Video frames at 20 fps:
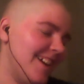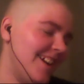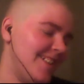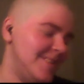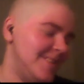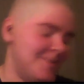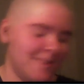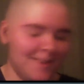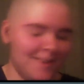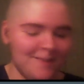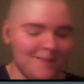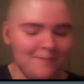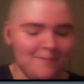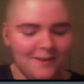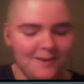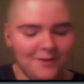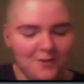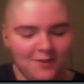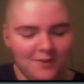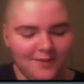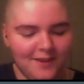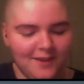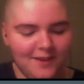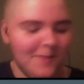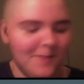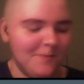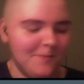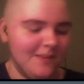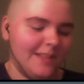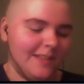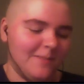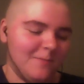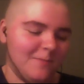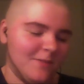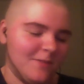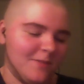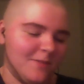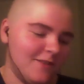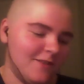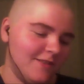It's been a long time since I've been on.